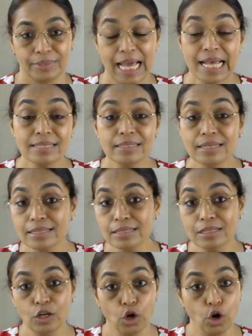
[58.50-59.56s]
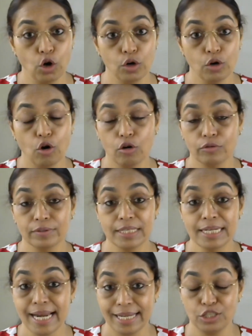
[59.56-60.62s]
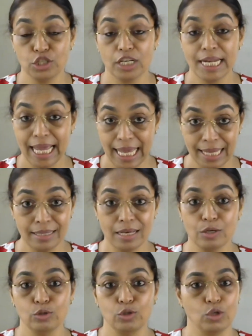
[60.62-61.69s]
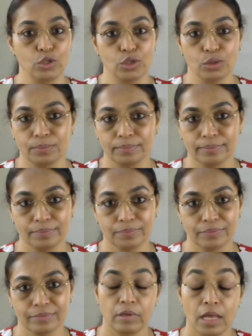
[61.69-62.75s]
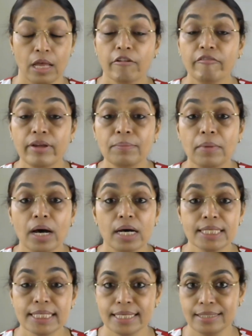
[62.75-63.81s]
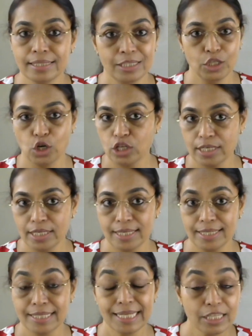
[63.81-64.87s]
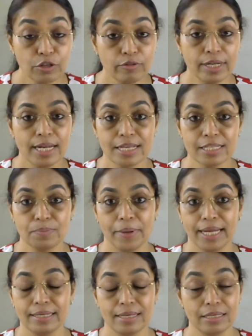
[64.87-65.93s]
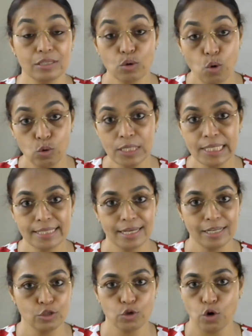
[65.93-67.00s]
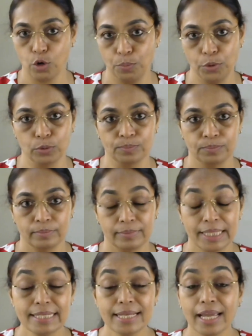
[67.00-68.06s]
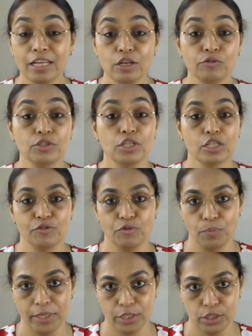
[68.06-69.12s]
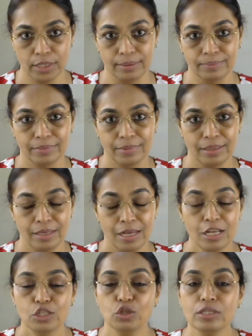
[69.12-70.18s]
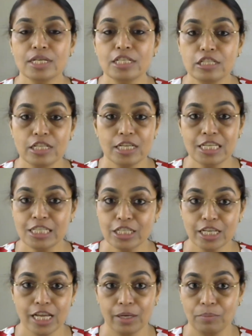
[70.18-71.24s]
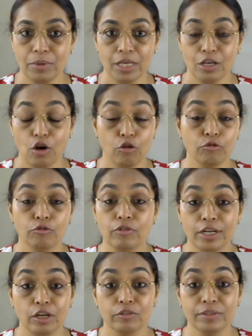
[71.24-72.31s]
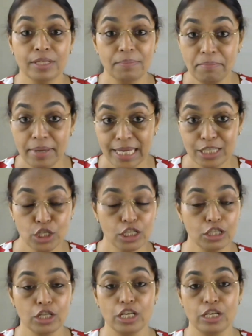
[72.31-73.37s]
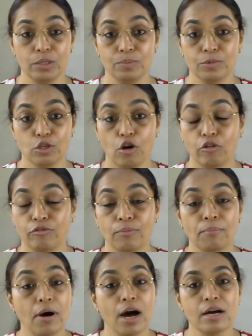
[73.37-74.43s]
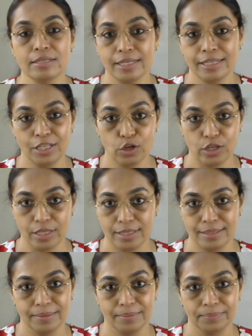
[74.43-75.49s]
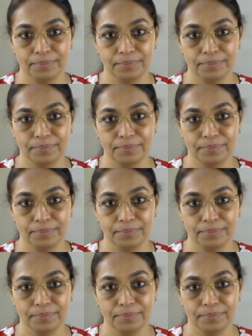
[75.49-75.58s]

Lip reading: As it is the lord of the natural 8th house also. When Mars is Taurus, it will aspect its own sign Scorpio, the sign of transformation. So the change can be of one of the major themes of Mars in Taurus.